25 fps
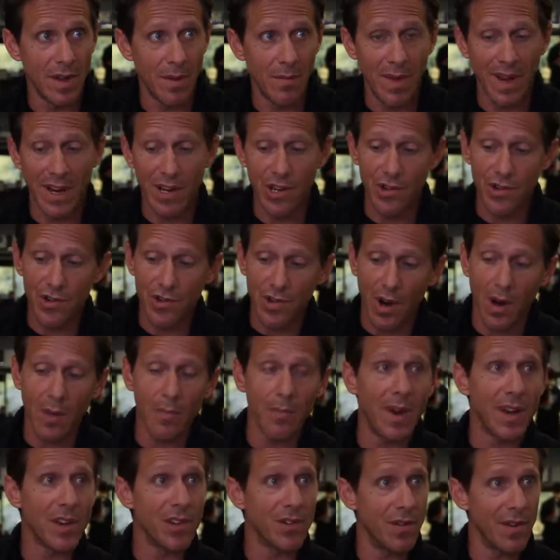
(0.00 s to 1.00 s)
It makes you sharp,
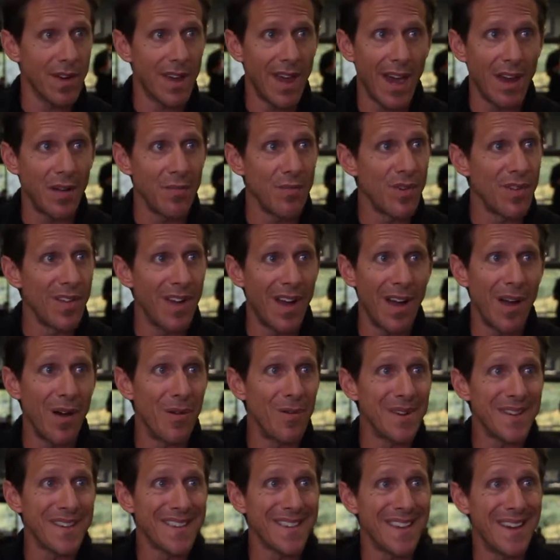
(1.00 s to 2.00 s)
makes you accountable. I
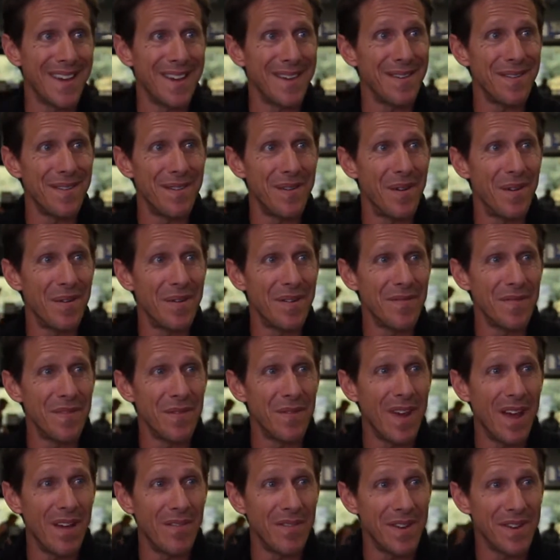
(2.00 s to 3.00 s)
always say, if you
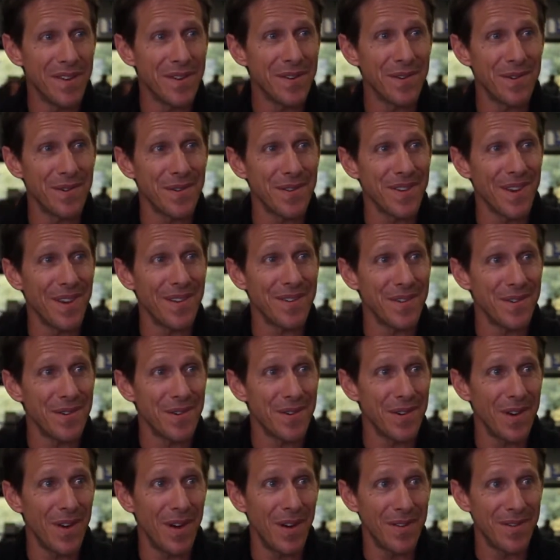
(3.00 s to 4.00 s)
have interns on
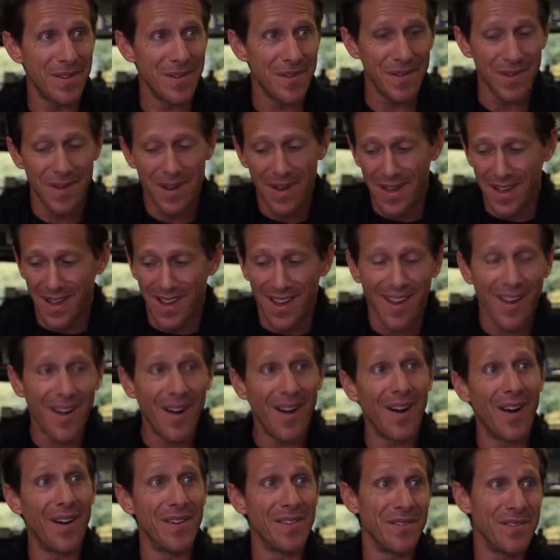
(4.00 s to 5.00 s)

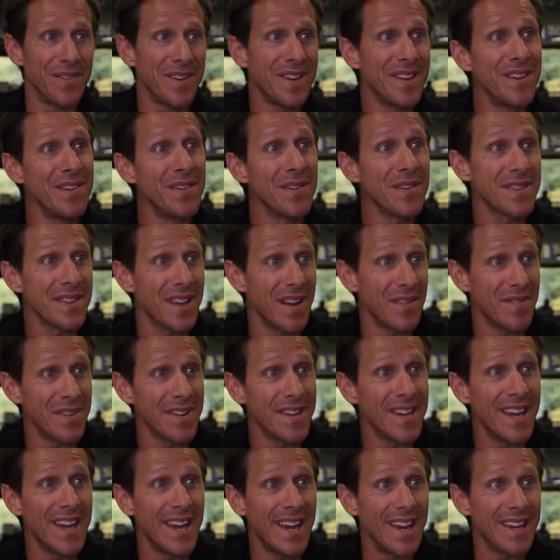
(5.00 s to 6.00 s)
your heels every
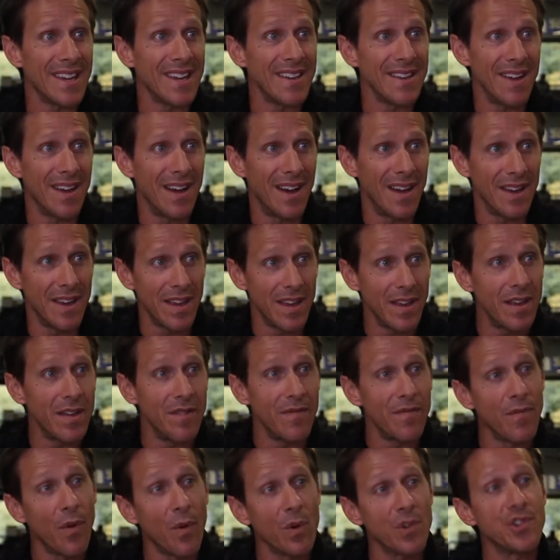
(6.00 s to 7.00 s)
day,
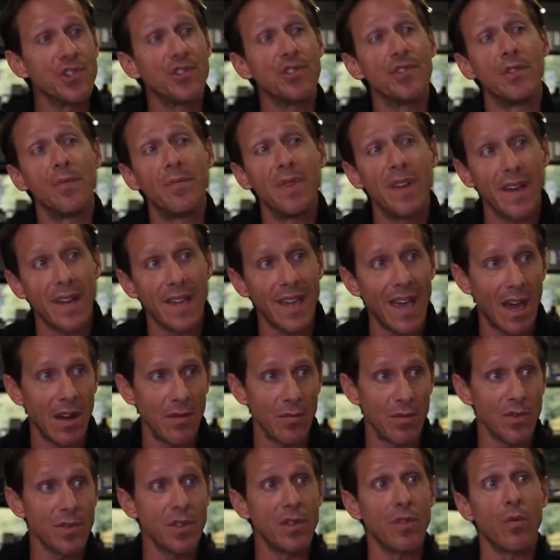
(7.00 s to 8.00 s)
it forces you to be
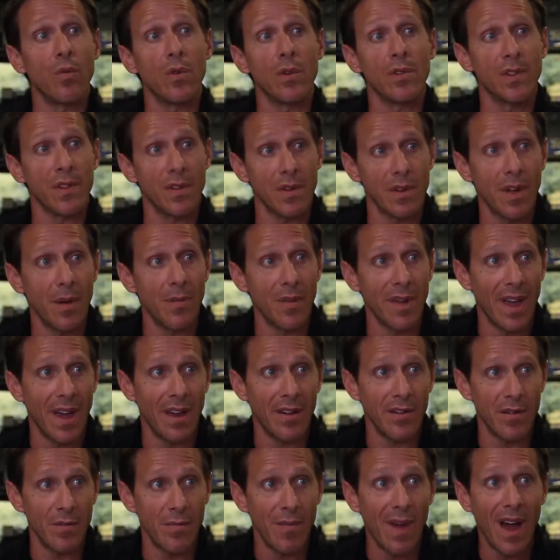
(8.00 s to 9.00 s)
accountable to the words that are coming out
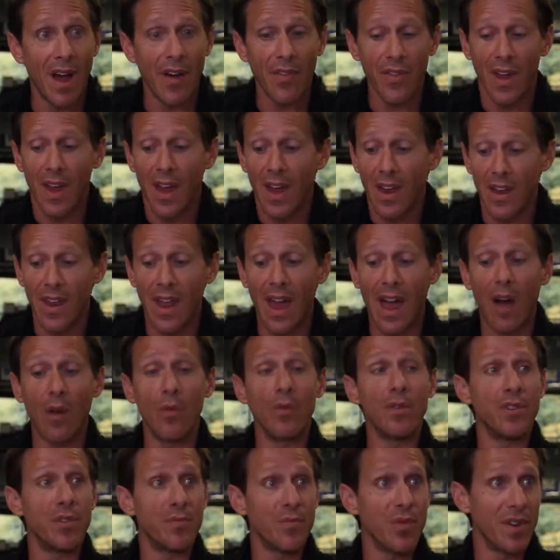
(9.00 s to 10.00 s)
of your mouth. Now,
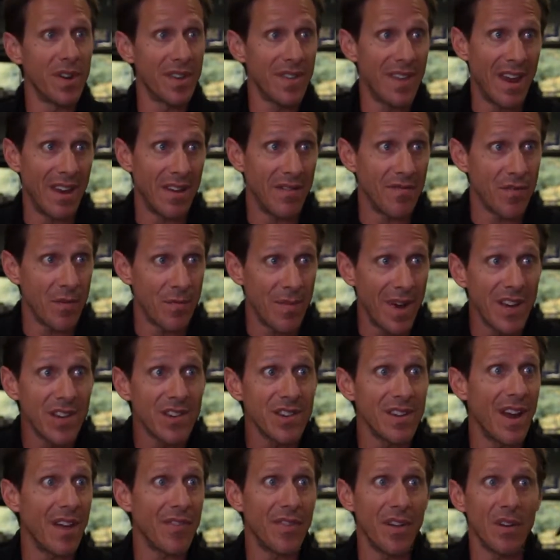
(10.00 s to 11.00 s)
when you're putting that
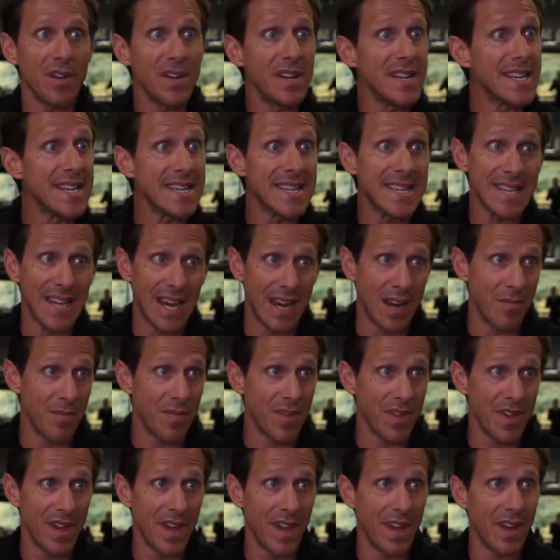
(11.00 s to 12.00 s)
information out there, same
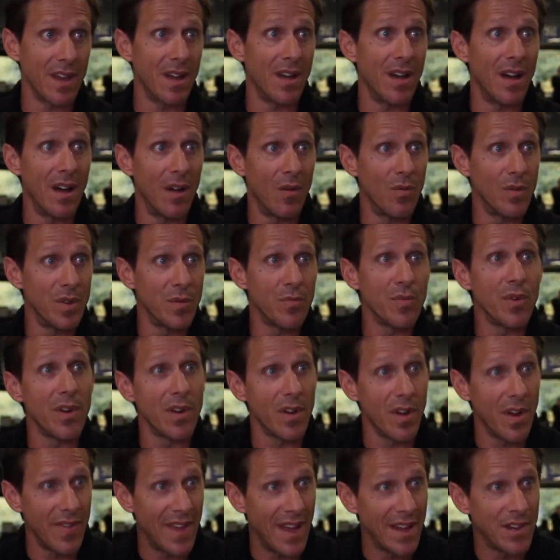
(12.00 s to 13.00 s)
thing when you're
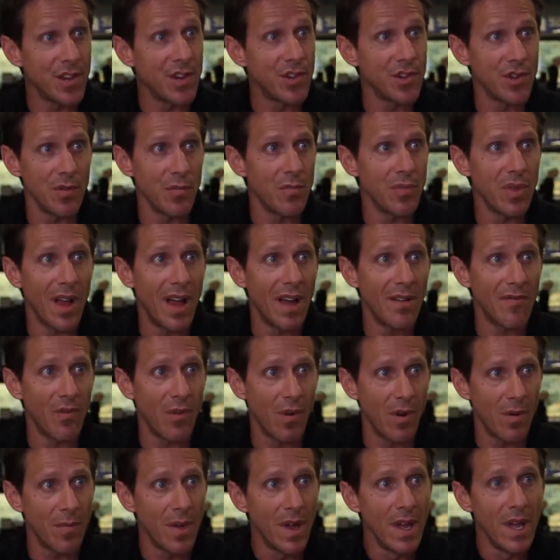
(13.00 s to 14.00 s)
putting on that digital
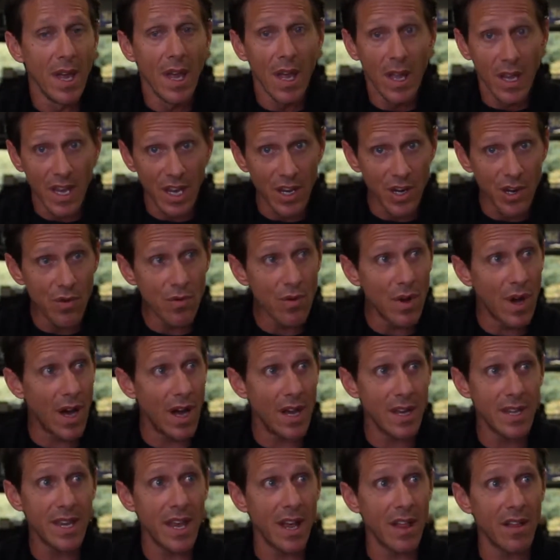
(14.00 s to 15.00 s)
platform. Can you
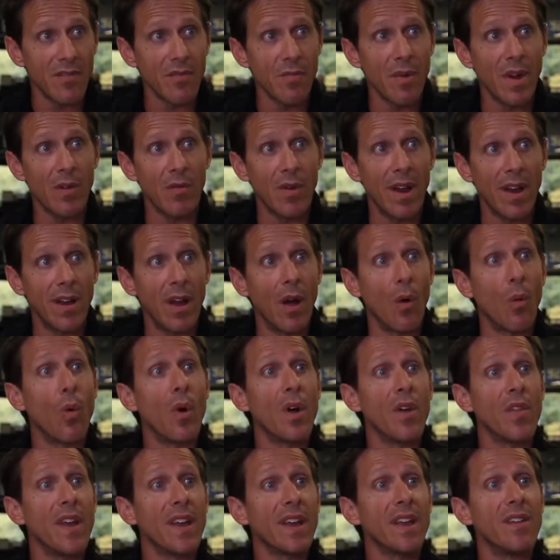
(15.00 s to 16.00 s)
tell everybody right now
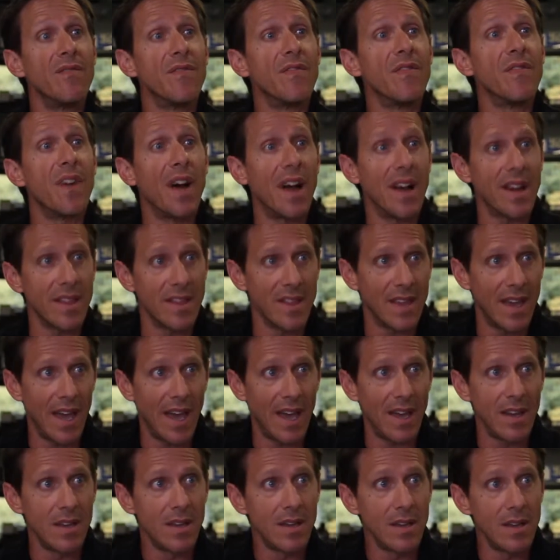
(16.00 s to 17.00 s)
where they can find that?